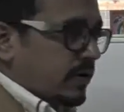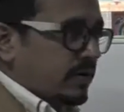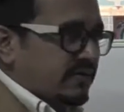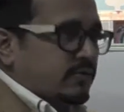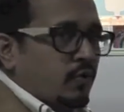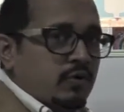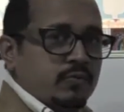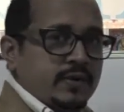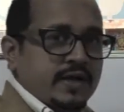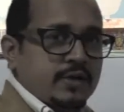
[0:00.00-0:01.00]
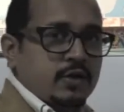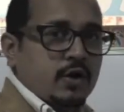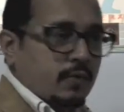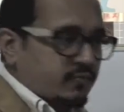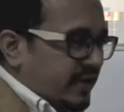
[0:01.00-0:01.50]
is told to be an
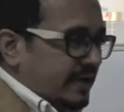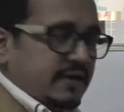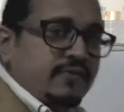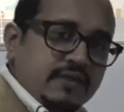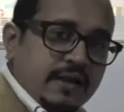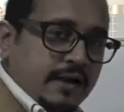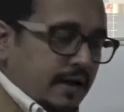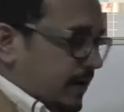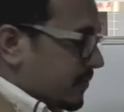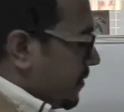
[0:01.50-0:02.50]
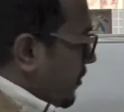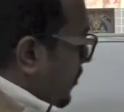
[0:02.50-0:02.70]
Objective-C class